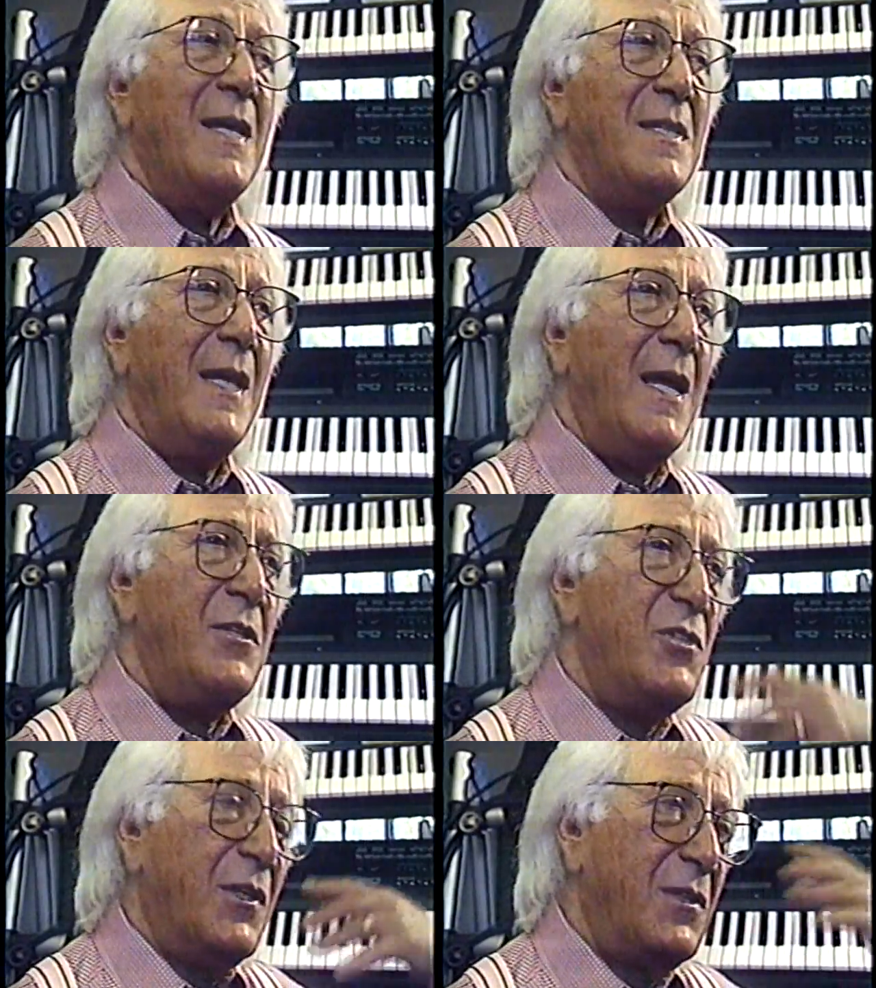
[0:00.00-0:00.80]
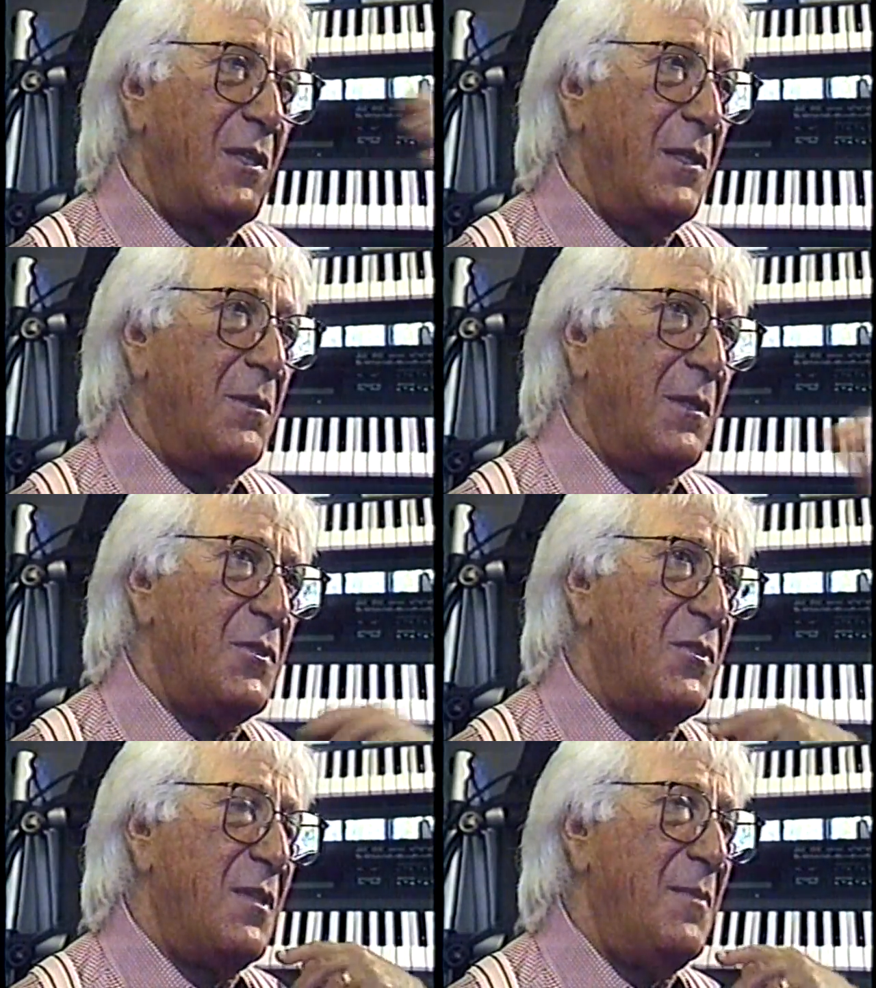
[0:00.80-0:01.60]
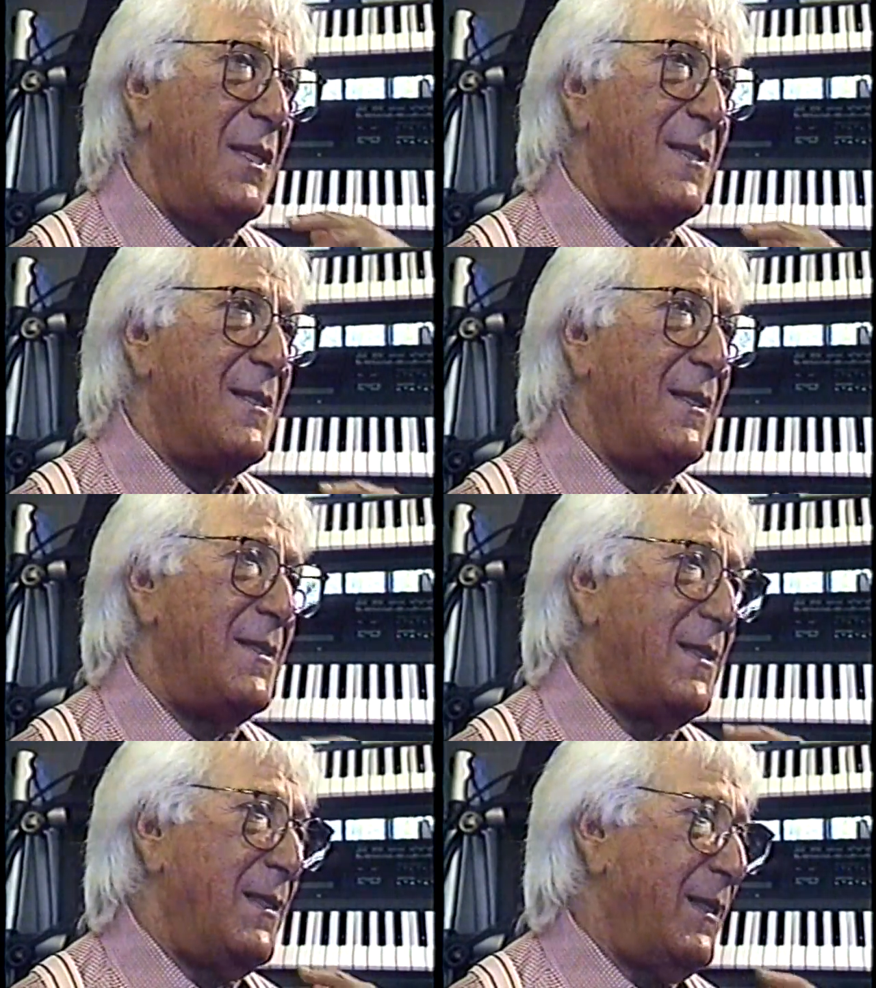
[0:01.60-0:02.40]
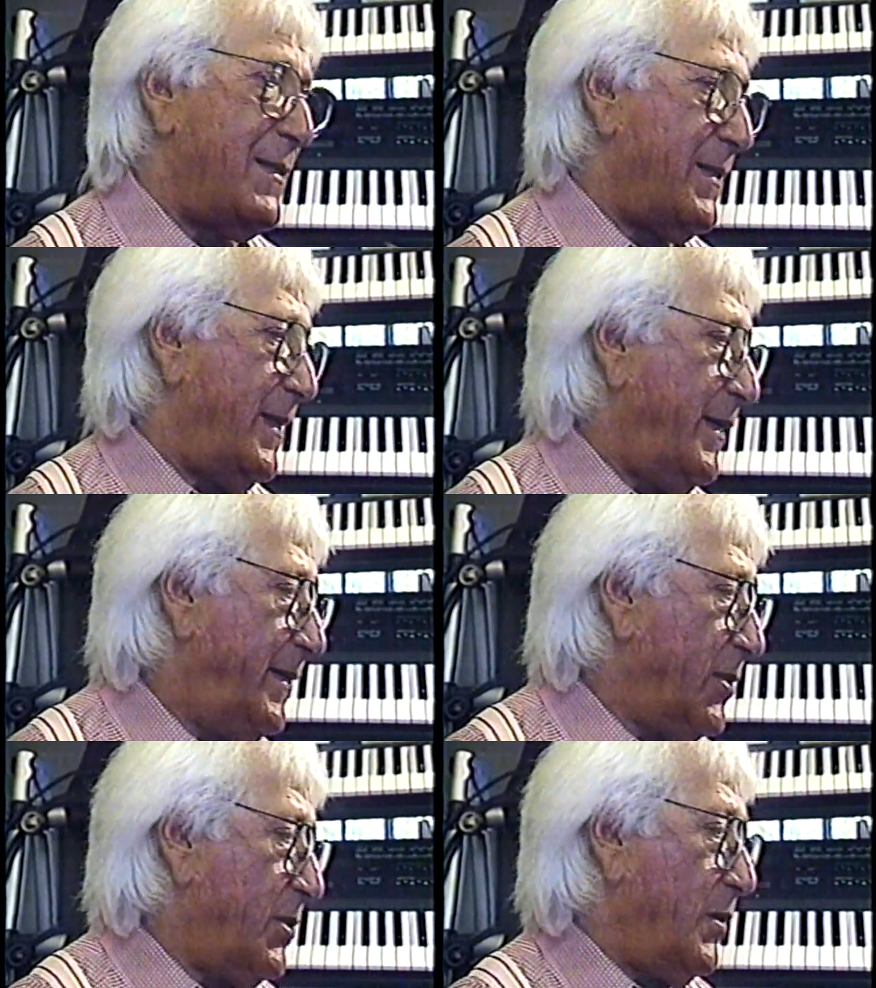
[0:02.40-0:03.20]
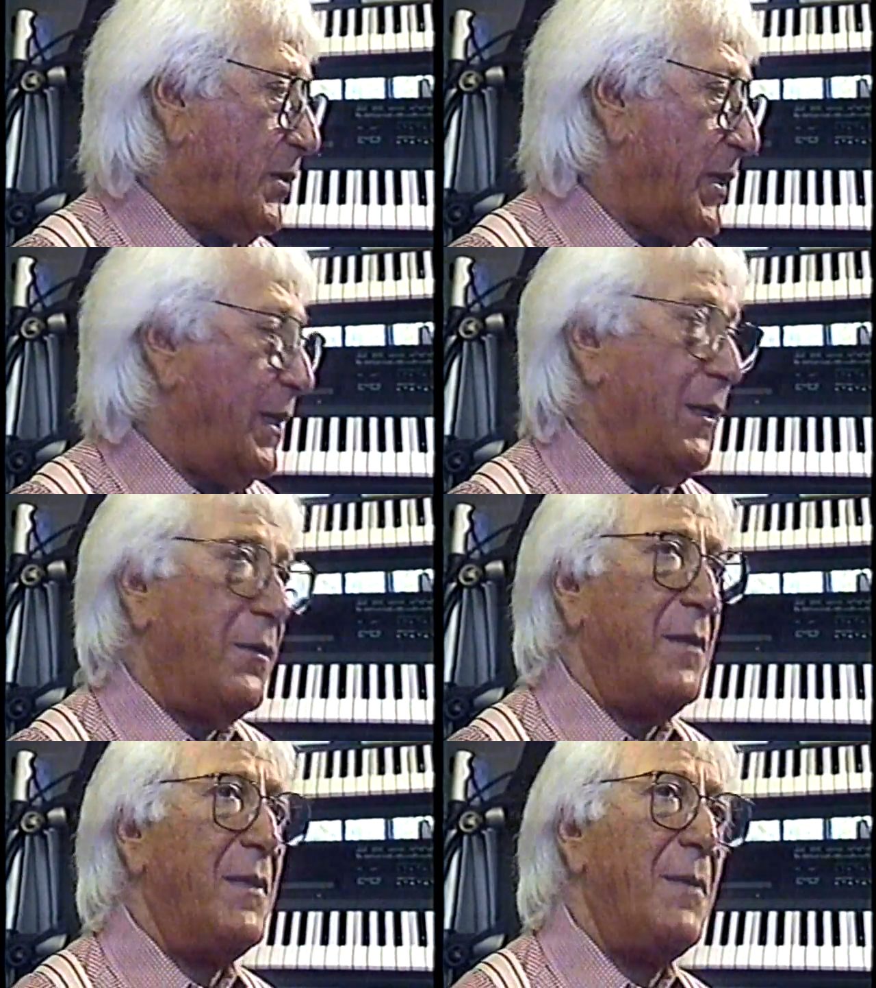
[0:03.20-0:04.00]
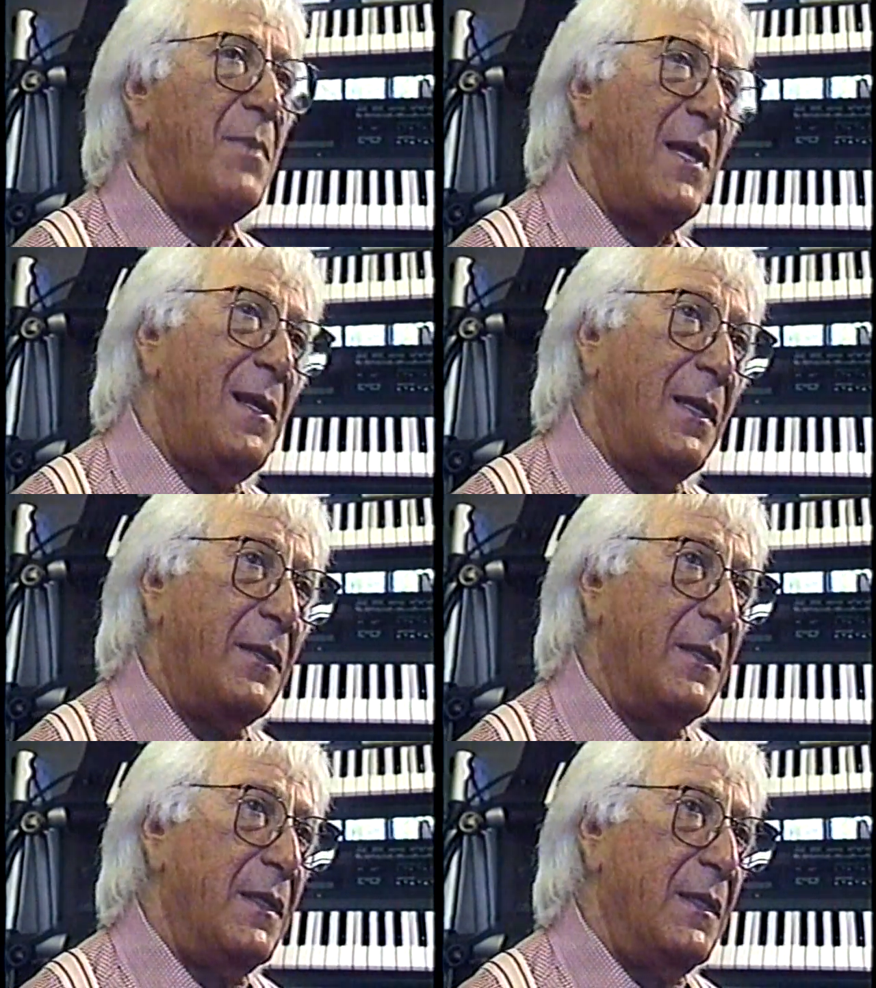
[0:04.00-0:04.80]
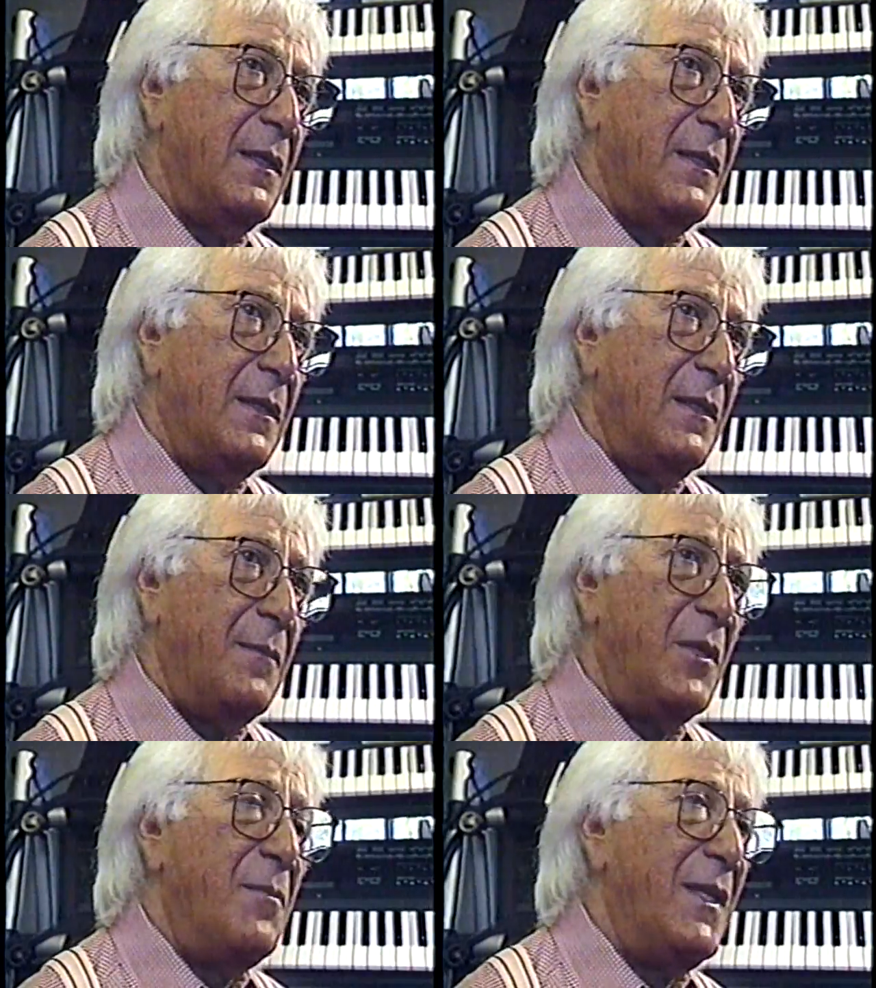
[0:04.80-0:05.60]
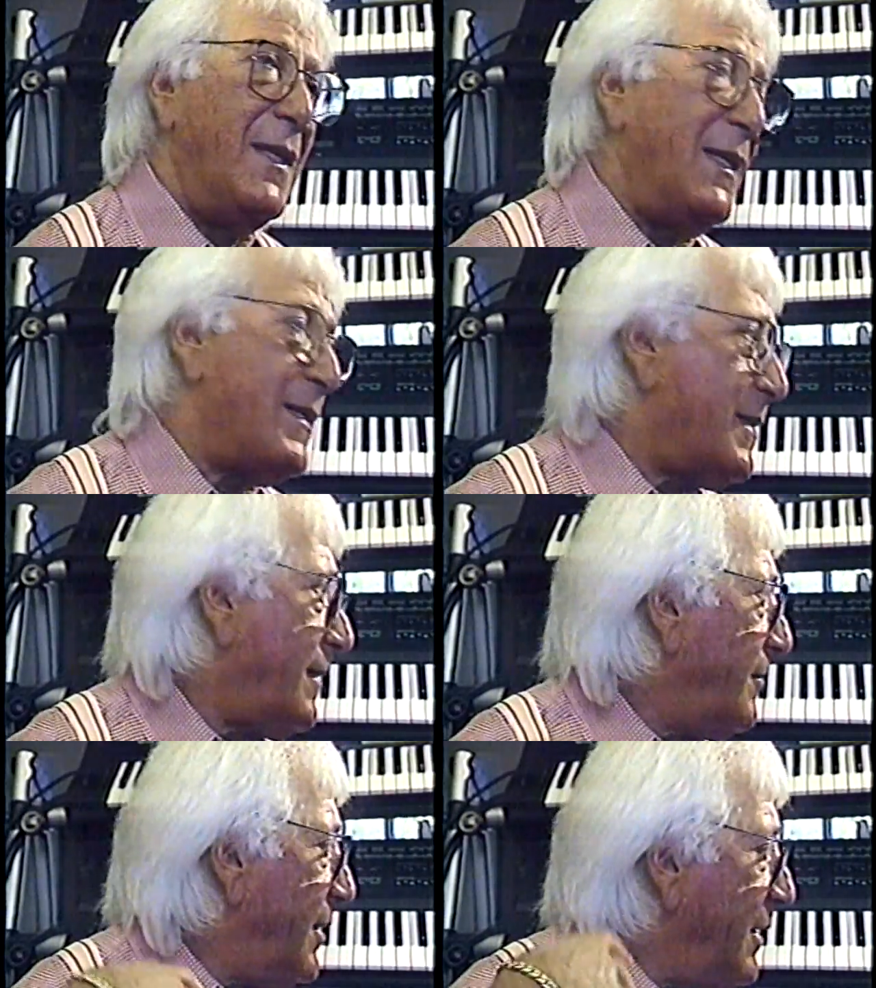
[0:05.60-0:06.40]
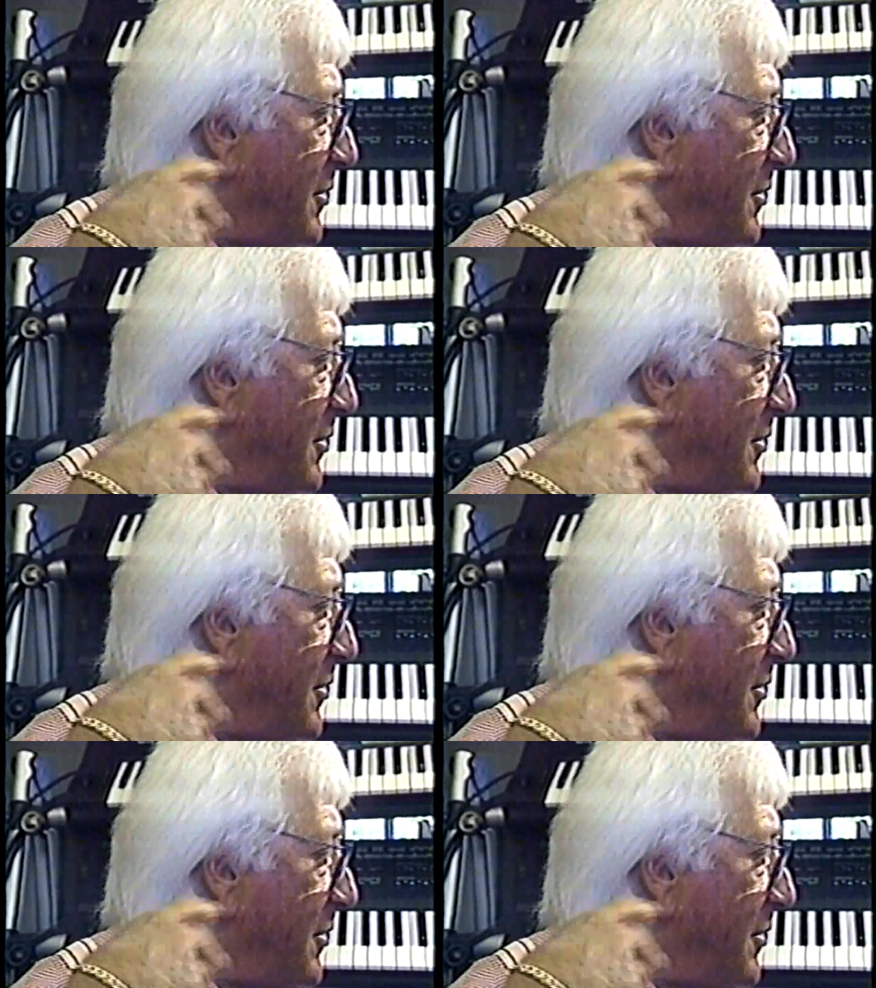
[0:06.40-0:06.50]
as an adjunct to the orchestra, to me, it's an additional color on my palette. I mean, there are many things that over the